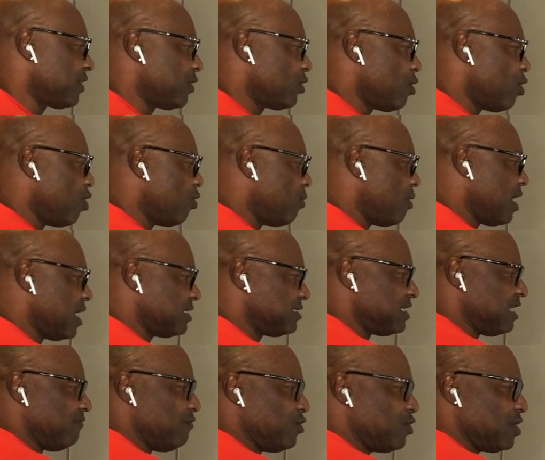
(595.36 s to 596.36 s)
the goal was
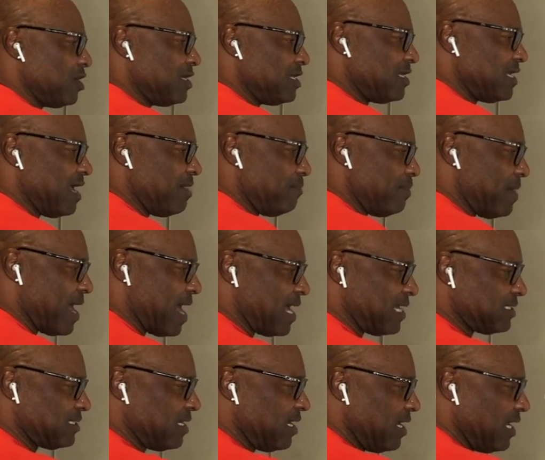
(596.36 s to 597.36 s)
that if you couldn't get
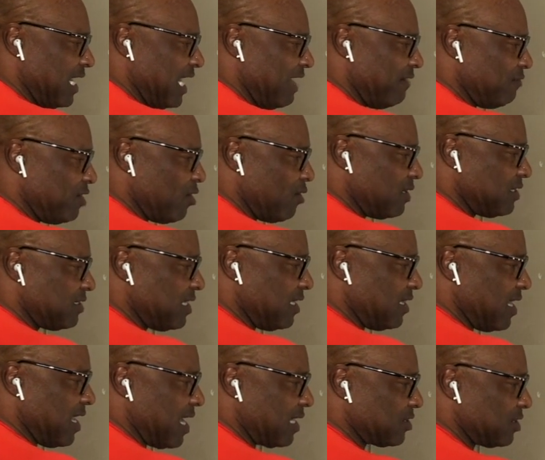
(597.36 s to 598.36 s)
past, even though
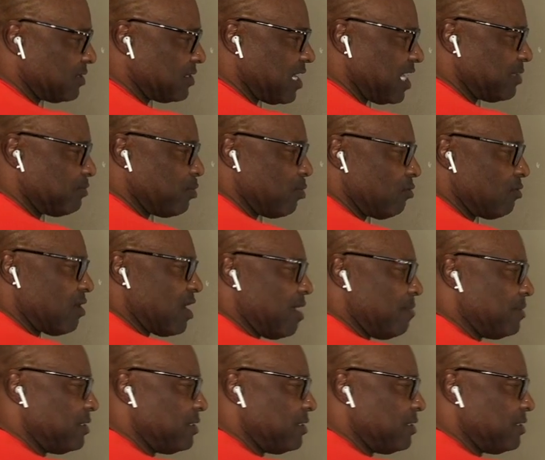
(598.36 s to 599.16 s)
the exercise program